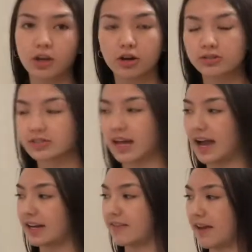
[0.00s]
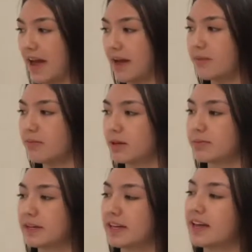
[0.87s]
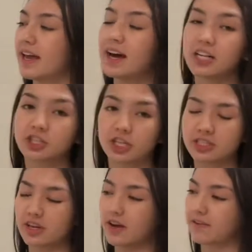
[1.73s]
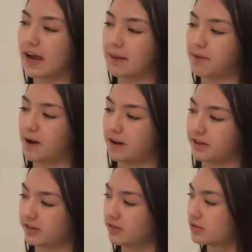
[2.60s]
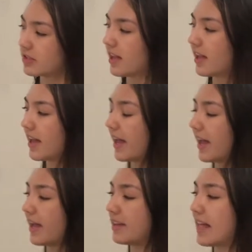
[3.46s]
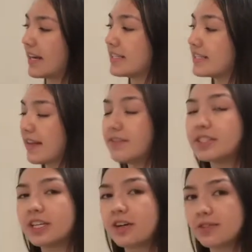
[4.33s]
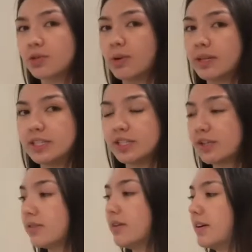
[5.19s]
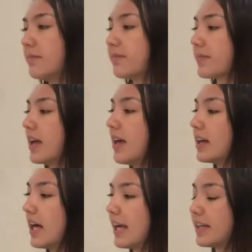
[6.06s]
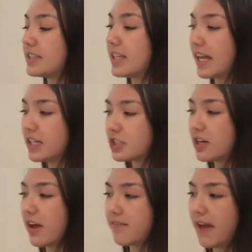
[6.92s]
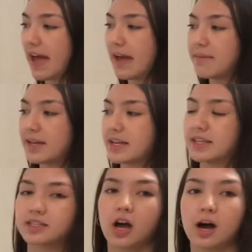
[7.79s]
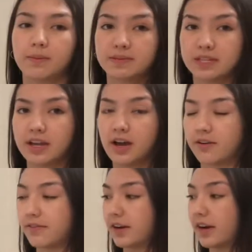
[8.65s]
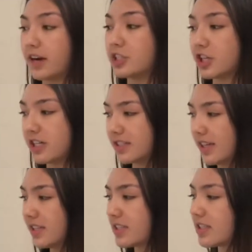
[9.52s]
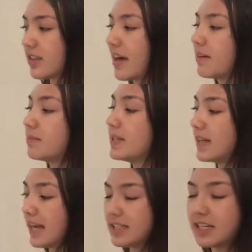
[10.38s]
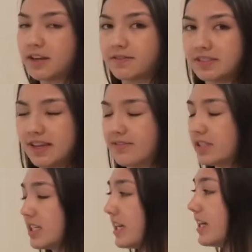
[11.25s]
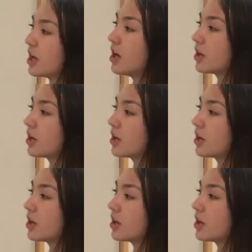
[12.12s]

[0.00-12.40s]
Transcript: Cosine of m would be adjacent over hypotenuse, and that is 17 over 22. And tangent of m is opposite over adjacent, so that would be 19 over 17.